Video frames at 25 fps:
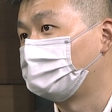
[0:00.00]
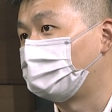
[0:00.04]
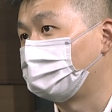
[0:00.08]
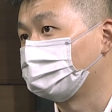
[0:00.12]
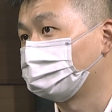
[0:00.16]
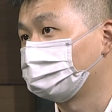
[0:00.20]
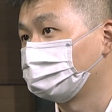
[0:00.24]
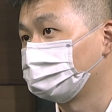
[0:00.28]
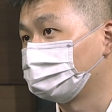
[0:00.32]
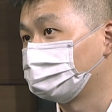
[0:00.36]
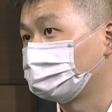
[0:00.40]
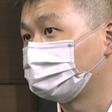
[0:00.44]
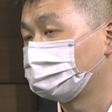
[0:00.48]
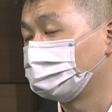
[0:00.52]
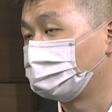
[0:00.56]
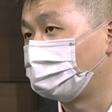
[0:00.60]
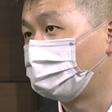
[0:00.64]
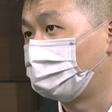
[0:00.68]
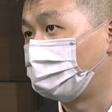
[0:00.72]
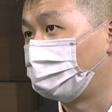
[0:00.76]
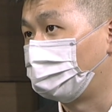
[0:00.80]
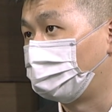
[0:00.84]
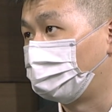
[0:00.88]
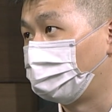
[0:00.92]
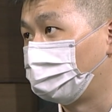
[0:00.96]
I think
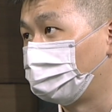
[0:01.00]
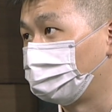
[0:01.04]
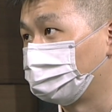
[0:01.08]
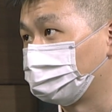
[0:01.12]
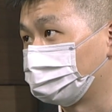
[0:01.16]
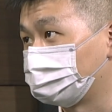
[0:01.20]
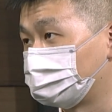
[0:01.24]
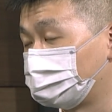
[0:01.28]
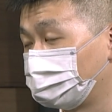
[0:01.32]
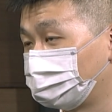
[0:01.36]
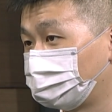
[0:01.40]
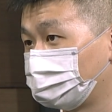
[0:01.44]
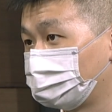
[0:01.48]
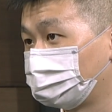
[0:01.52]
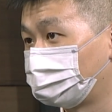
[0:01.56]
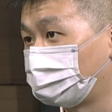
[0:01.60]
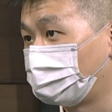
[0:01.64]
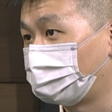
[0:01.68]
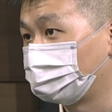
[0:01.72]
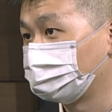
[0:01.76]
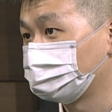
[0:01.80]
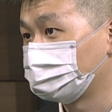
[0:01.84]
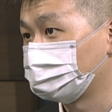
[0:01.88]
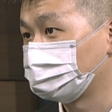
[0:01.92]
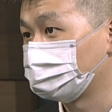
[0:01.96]
different
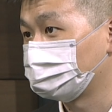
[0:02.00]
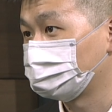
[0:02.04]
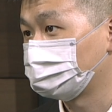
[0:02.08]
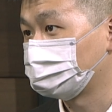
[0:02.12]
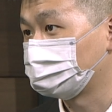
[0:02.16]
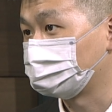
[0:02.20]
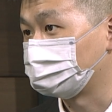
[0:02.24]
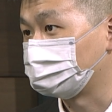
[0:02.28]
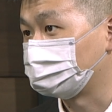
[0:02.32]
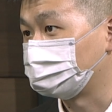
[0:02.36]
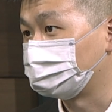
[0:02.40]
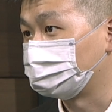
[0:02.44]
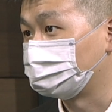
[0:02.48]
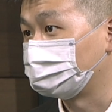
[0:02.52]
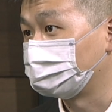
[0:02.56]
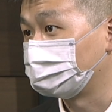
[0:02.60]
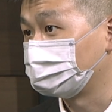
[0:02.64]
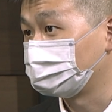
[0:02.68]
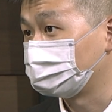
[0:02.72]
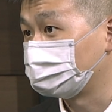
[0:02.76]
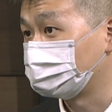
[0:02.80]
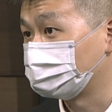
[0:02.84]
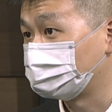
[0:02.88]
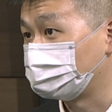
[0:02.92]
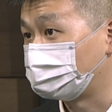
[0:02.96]
provinces should
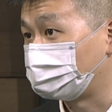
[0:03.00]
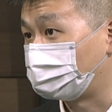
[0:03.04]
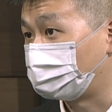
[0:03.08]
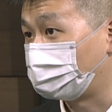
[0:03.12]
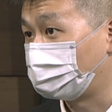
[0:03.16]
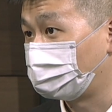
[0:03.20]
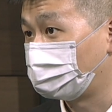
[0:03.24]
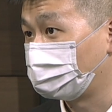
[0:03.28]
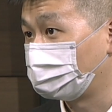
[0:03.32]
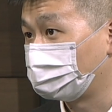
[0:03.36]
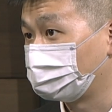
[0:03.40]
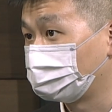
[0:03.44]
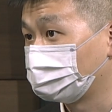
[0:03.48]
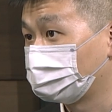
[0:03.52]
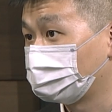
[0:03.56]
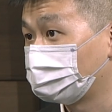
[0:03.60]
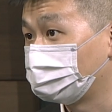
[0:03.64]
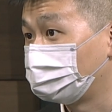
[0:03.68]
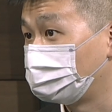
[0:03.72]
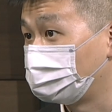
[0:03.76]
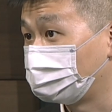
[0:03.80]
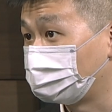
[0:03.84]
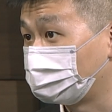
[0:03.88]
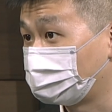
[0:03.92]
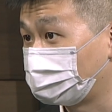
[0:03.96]
release their own
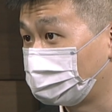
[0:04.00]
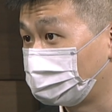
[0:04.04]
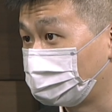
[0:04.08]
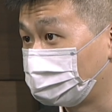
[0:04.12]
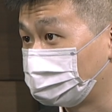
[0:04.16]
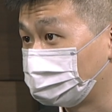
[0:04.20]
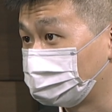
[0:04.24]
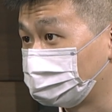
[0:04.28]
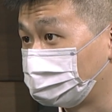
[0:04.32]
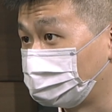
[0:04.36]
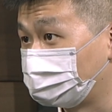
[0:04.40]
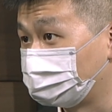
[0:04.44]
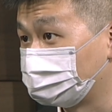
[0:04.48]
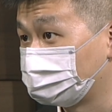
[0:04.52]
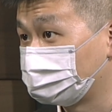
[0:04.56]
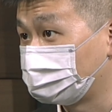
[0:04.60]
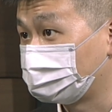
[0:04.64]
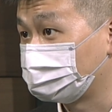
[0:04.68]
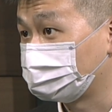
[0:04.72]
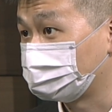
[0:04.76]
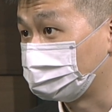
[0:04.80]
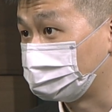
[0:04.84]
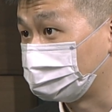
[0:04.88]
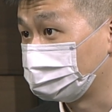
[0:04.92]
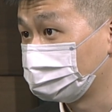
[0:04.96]
communiques of
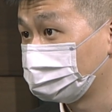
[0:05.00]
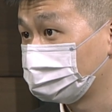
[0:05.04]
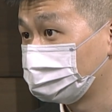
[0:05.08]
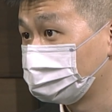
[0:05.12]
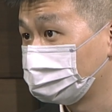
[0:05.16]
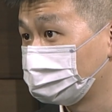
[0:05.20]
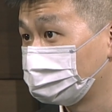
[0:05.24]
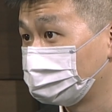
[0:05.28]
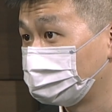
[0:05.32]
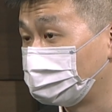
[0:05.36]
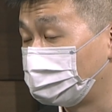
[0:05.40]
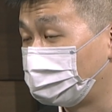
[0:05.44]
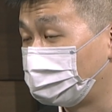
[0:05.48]
census